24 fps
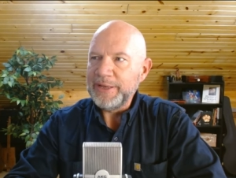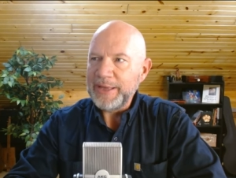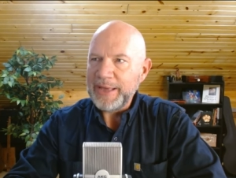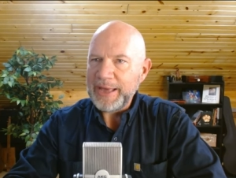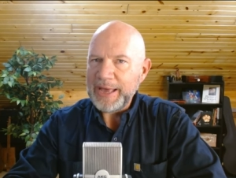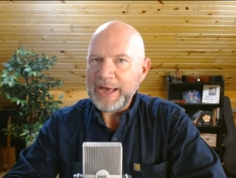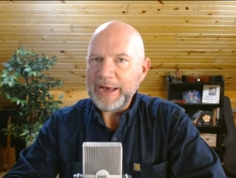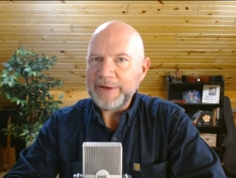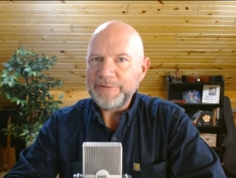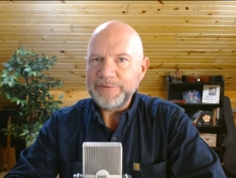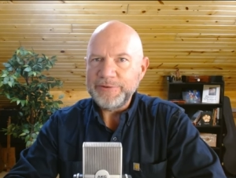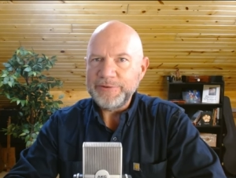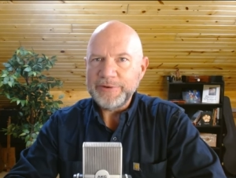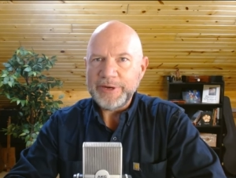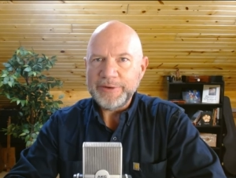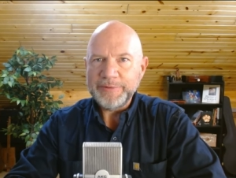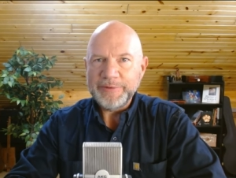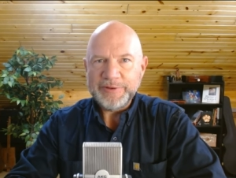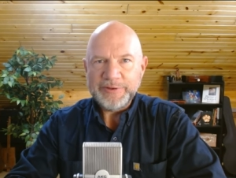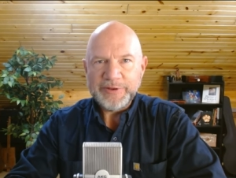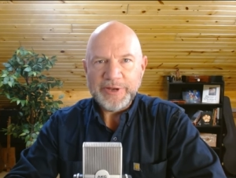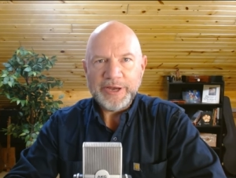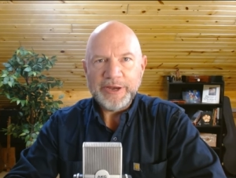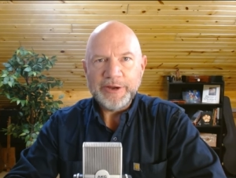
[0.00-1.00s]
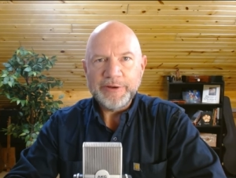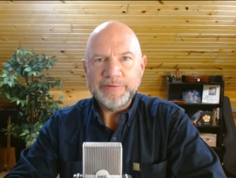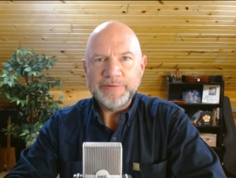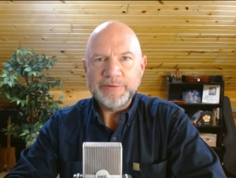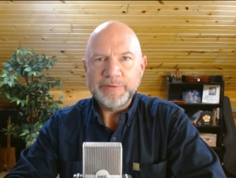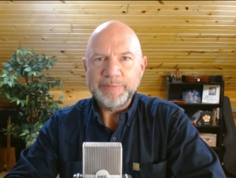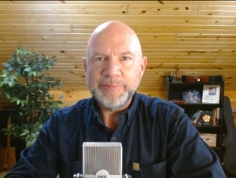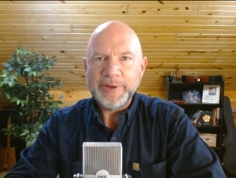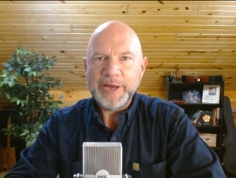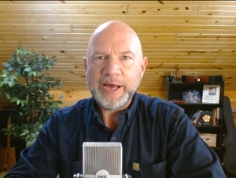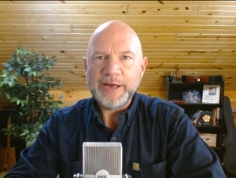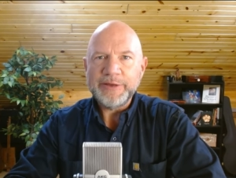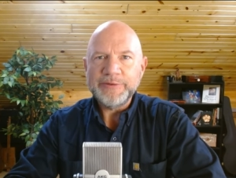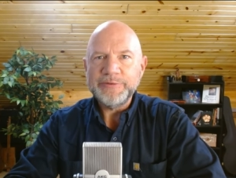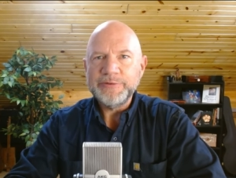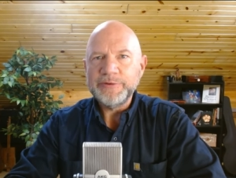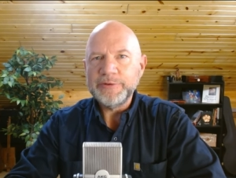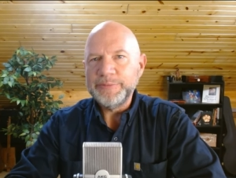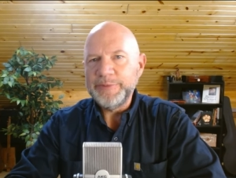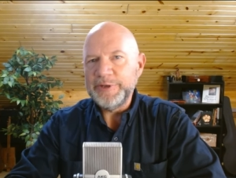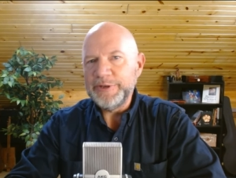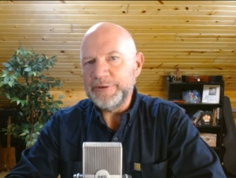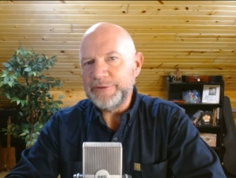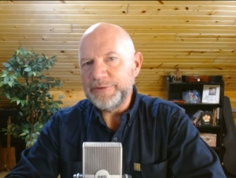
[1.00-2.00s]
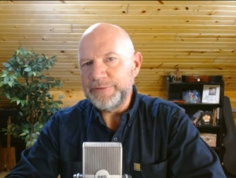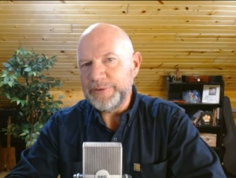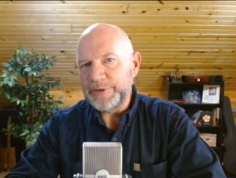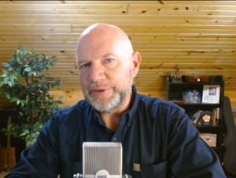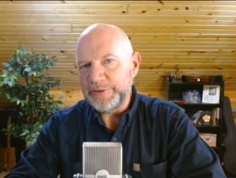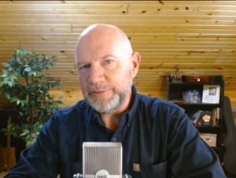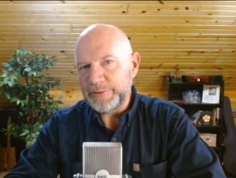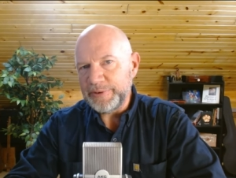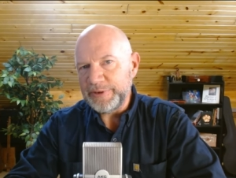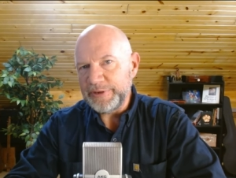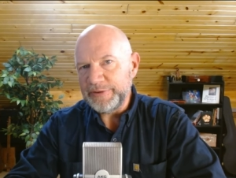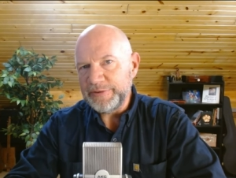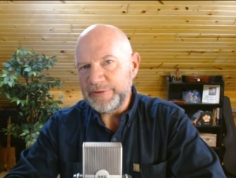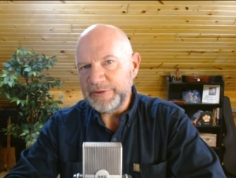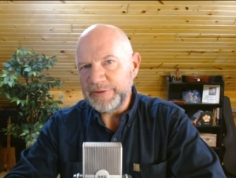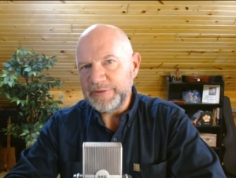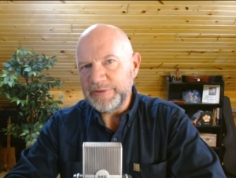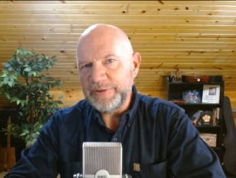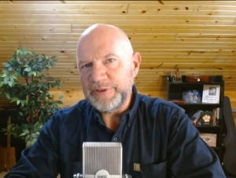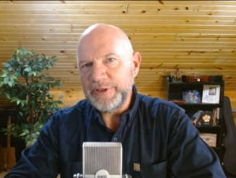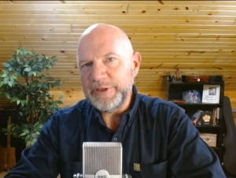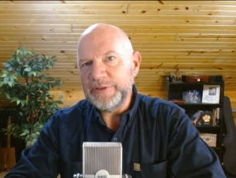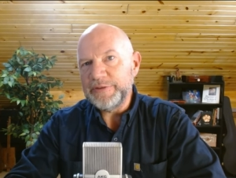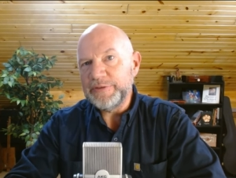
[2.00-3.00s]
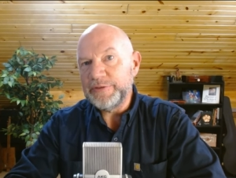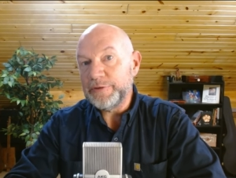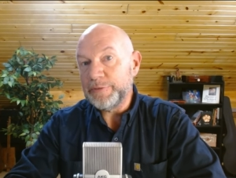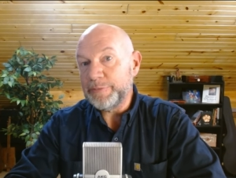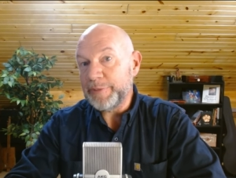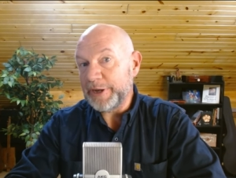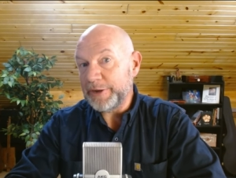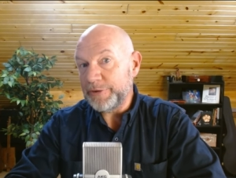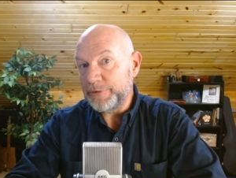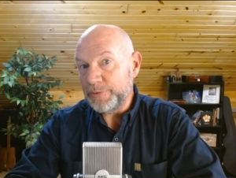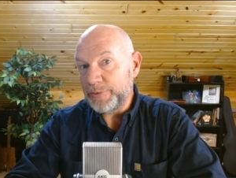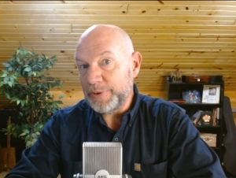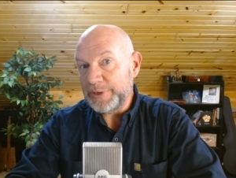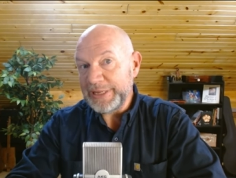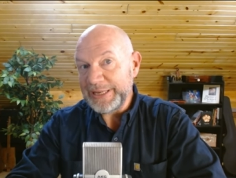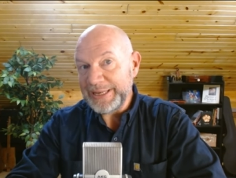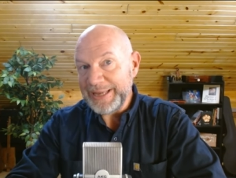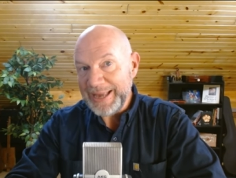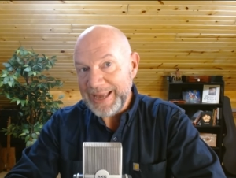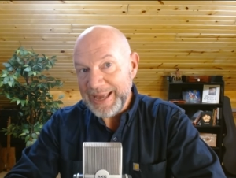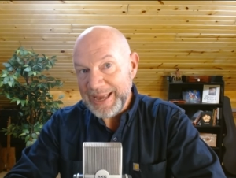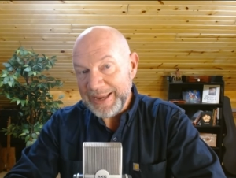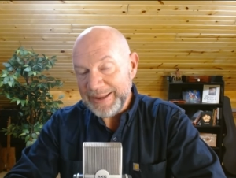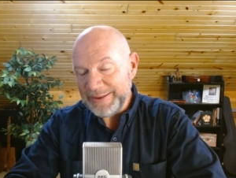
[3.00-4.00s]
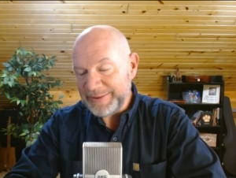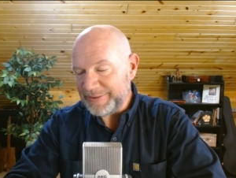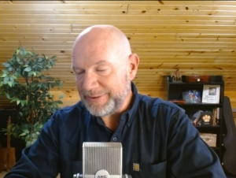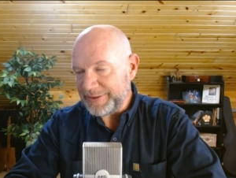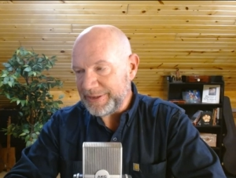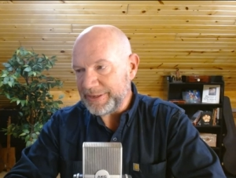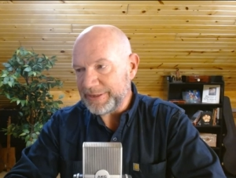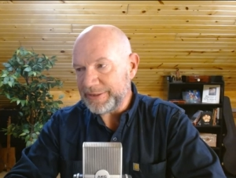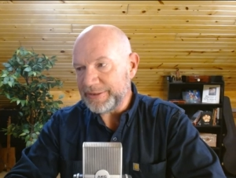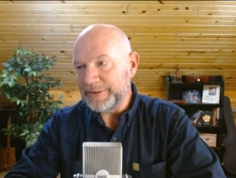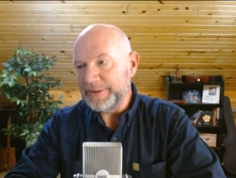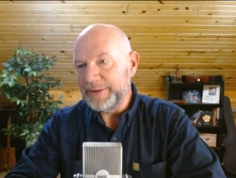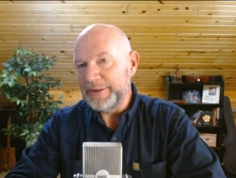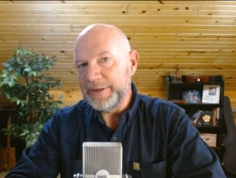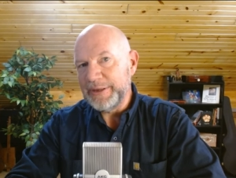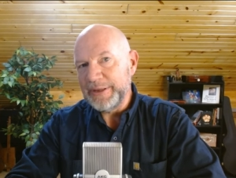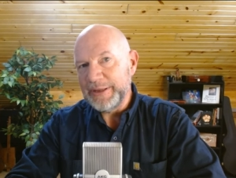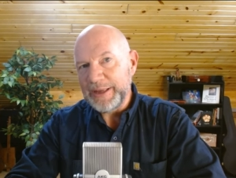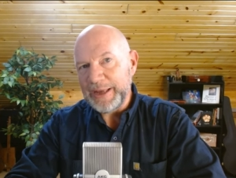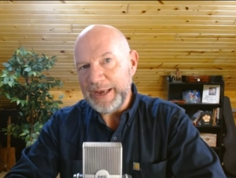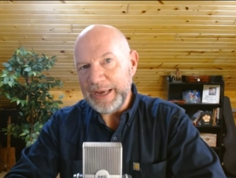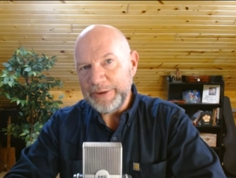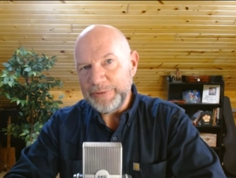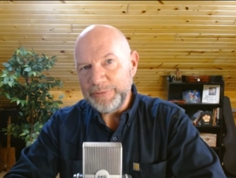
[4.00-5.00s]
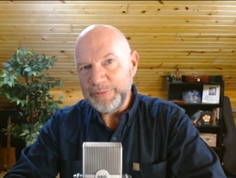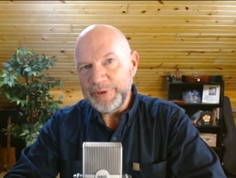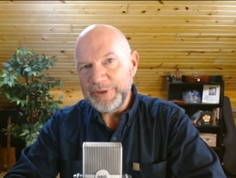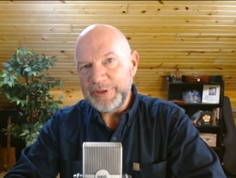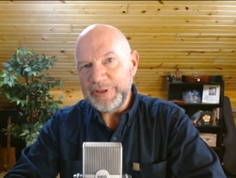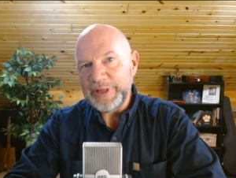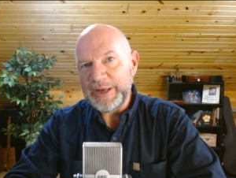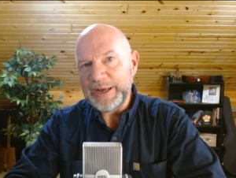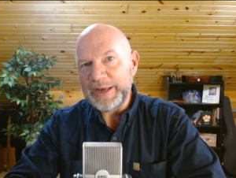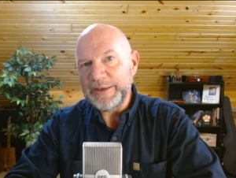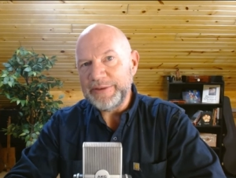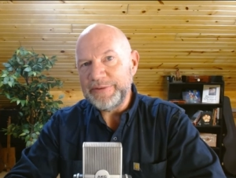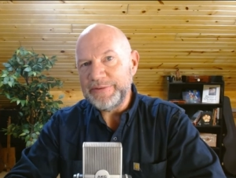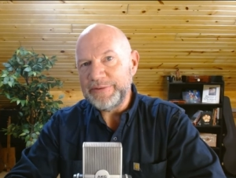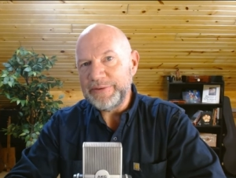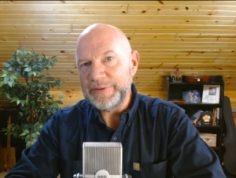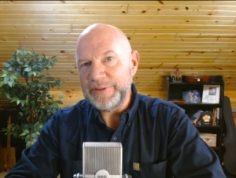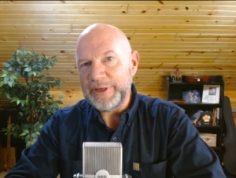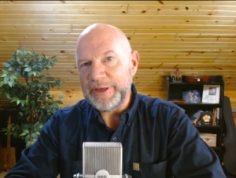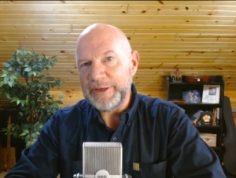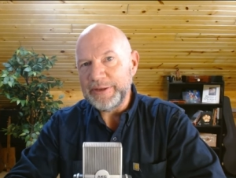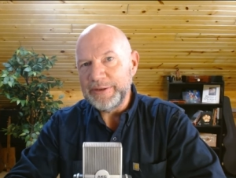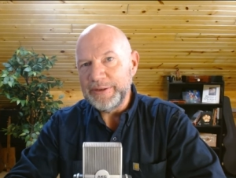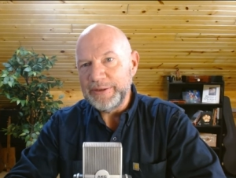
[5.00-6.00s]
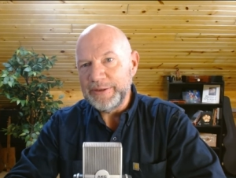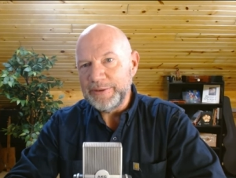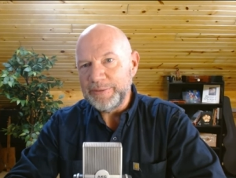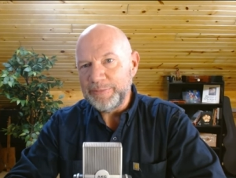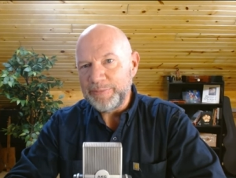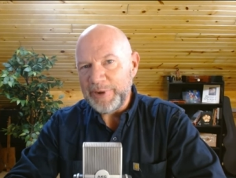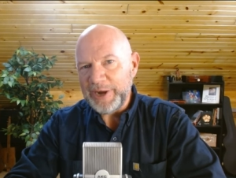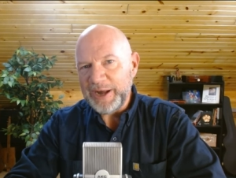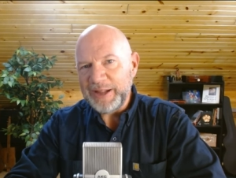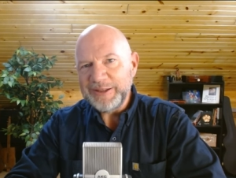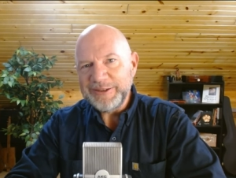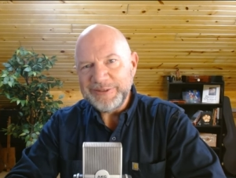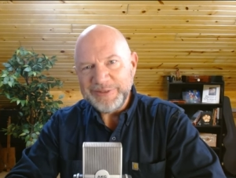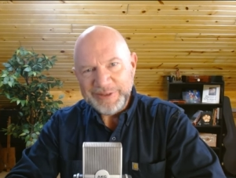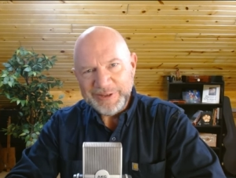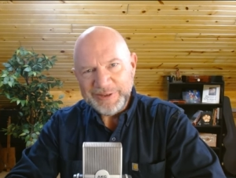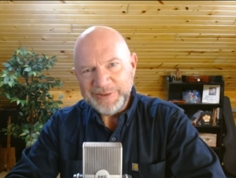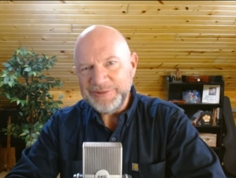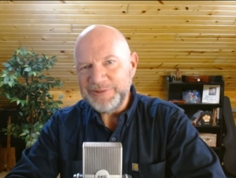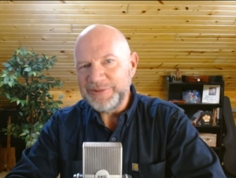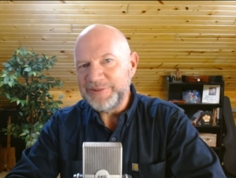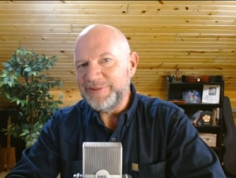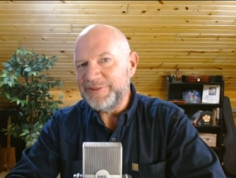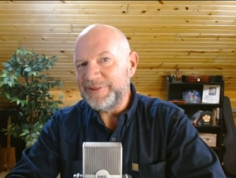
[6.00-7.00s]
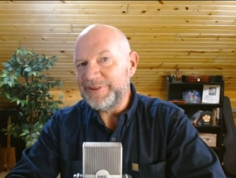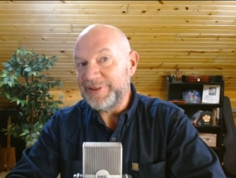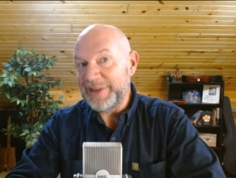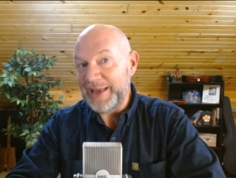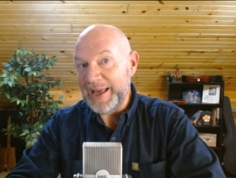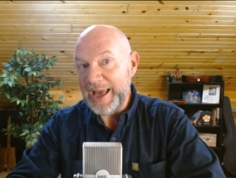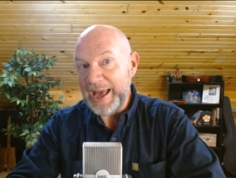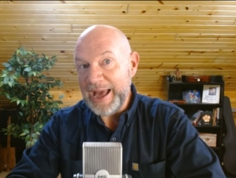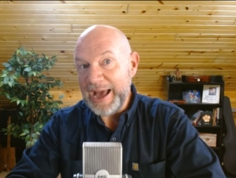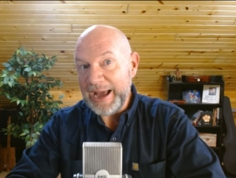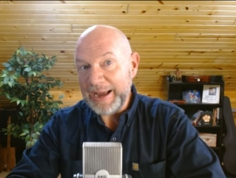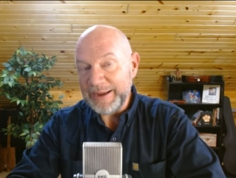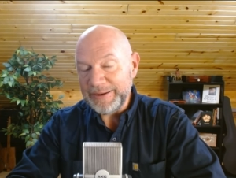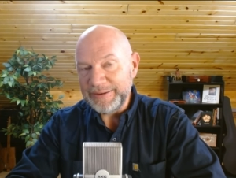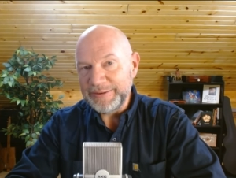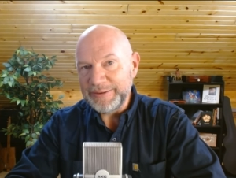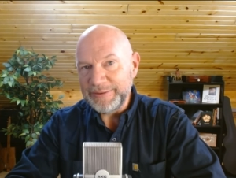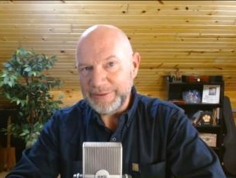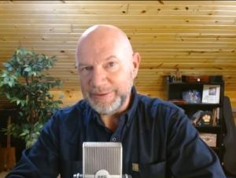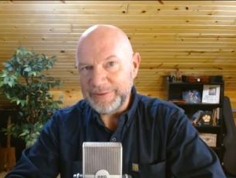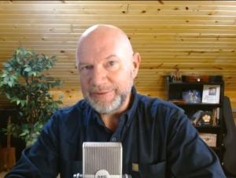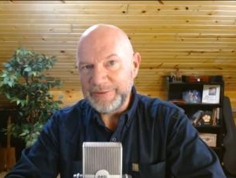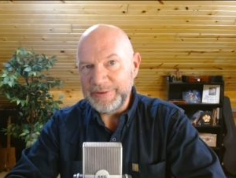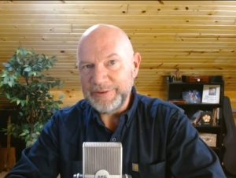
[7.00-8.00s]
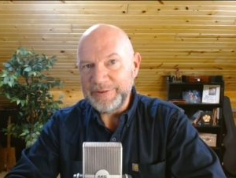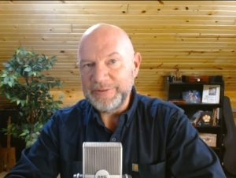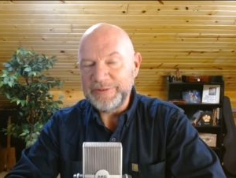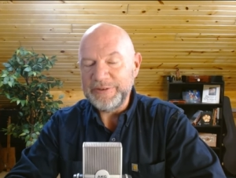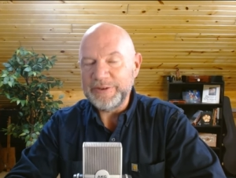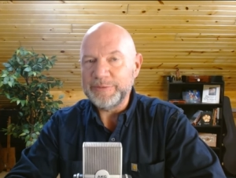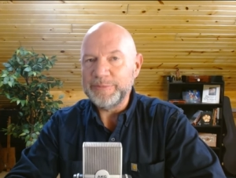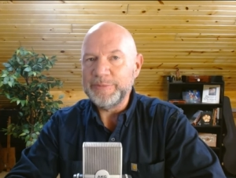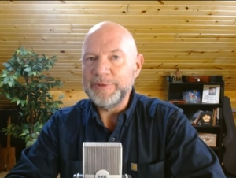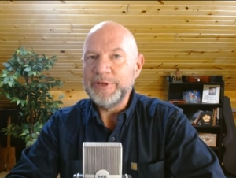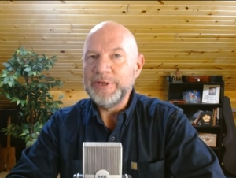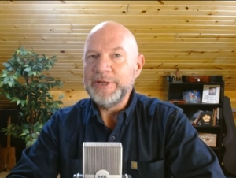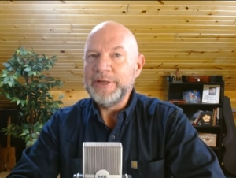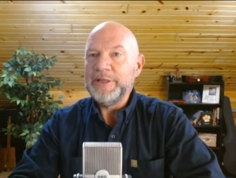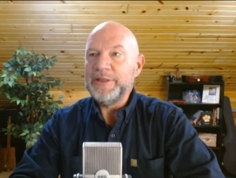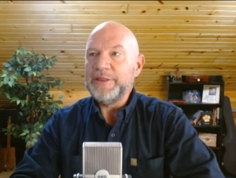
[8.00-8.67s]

after I retired from pastoral ministry in 2016. So by 2018, I realized that politicians had hacked the system.